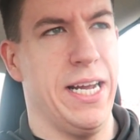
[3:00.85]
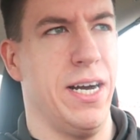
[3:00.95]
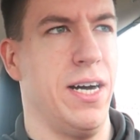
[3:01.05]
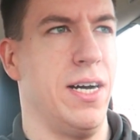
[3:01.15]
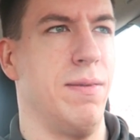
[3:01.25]

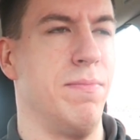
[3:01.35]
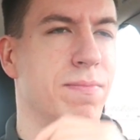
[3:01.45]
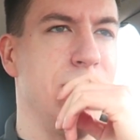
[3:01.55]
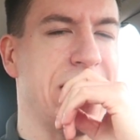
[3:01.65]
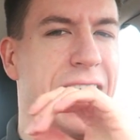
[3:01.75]

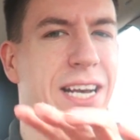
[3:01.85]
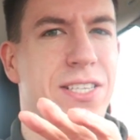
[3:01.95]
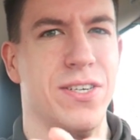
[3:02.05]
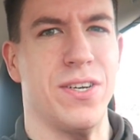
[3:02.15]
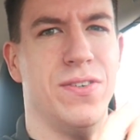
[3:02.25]
That kind of
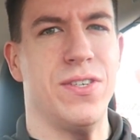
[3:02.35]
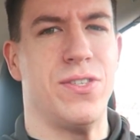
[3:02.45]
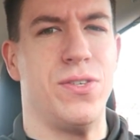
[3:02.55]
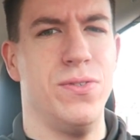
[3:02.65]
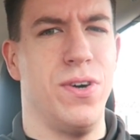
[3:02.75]
took a little
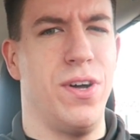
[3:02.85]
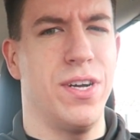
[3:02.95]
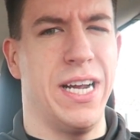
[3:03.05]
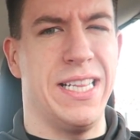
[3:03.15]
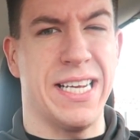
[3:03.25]
too
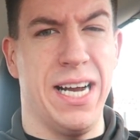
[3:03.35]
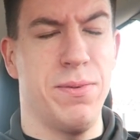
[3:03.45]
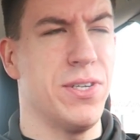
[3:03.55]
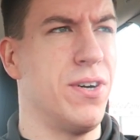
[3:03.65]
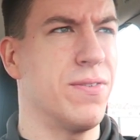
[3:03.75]
long and the guy
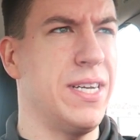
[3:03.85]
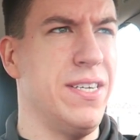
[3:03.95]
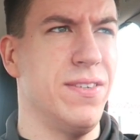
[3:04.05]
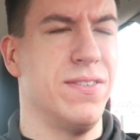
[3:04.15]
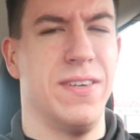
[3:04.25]
was already
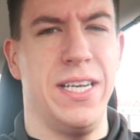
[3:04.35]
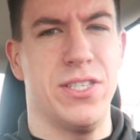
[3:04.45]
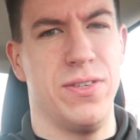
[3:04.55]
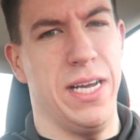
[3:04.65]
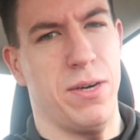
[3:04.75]
a little late,
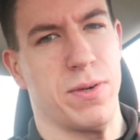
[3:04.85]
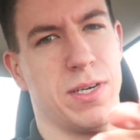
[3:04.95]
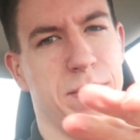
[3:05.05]
so now we're going to